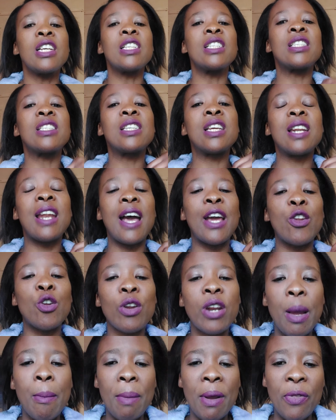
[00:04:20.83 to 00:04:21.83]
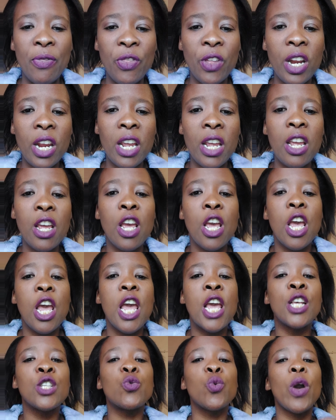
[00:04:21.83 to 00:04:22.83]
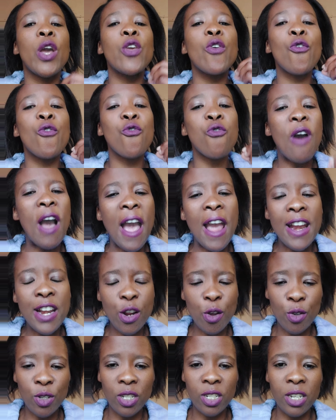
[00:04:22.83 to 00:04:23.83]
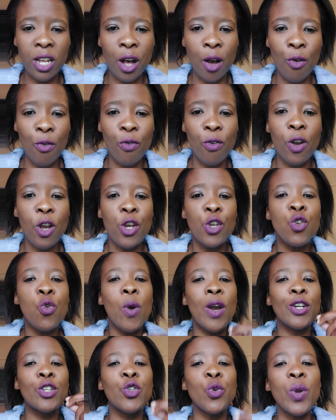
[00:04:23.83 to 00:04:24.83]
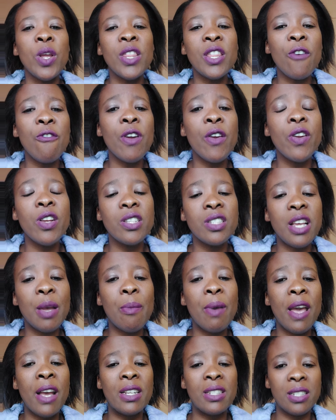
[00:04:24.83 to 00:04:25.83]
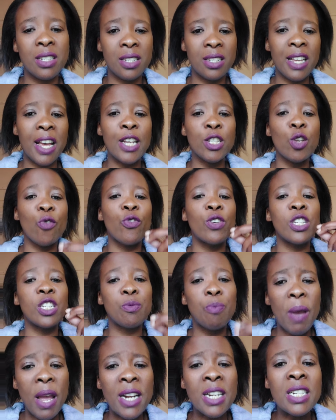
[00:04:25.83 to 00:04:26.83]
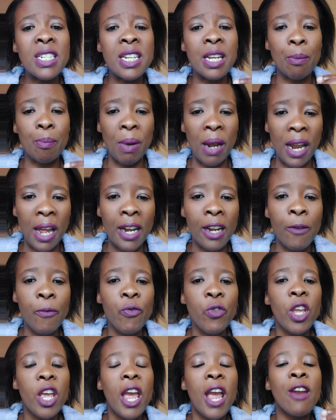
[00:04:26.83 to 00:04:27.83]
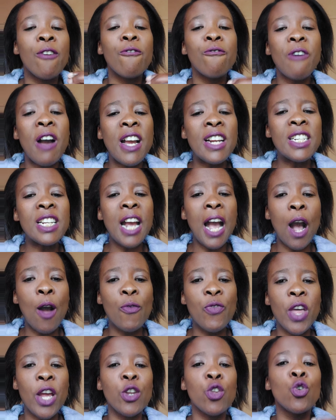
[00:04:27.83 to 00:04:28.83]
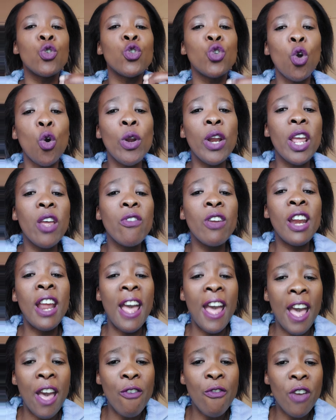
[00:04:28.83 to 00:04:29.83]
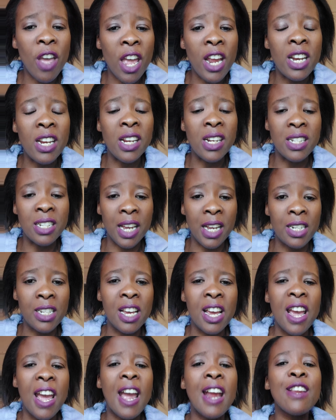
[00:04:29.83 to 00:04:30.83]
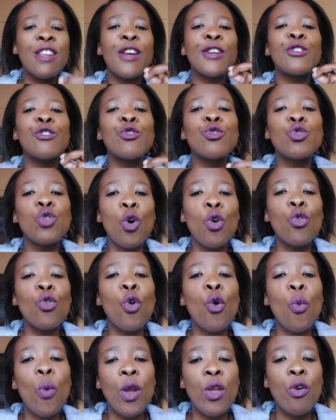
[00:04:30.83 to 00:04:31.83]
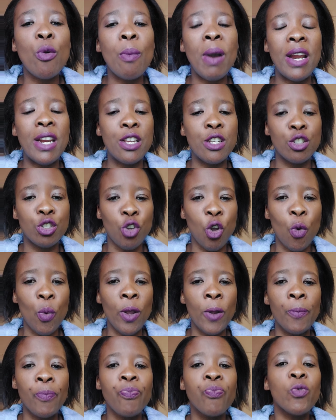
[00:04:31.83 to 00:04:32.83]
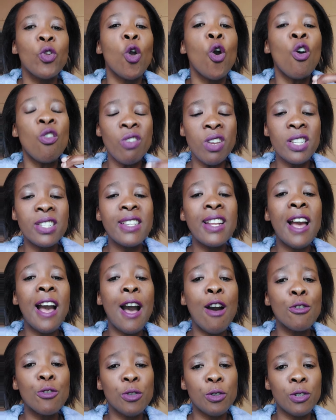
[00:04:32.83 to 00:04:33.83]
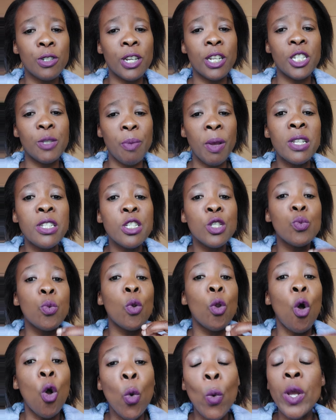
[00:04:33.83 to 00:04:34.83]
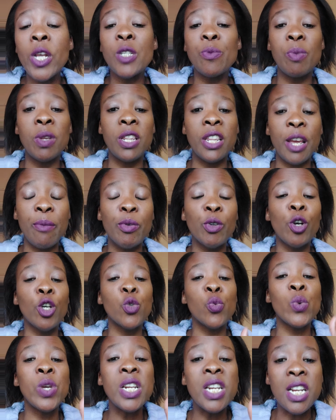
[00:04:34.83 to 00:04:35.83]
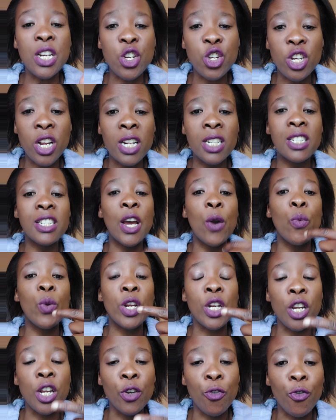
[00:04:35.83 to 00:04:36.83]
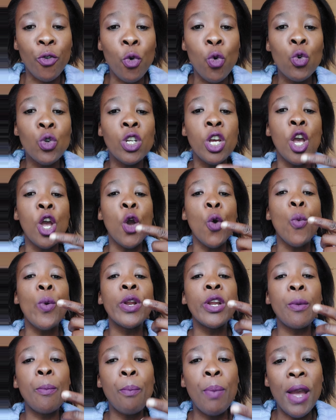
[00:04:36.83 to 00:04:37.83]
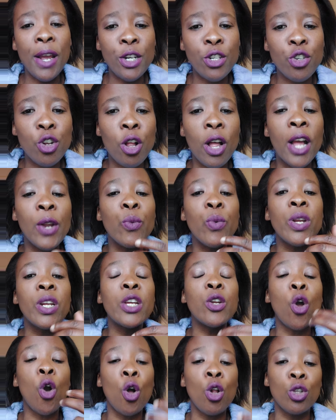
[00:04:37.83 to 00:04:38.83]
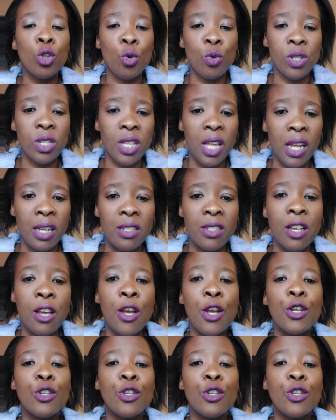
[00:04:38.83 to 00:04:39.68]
Scenario number three is where you find yourself, you are doing the very same exercise of a spending plan and finding out that you don't even have any debt, and yet you don't know where your money is going. Obviously, household expenses will always be there because we need shelter, we need food, we need petrol, and we need all those things.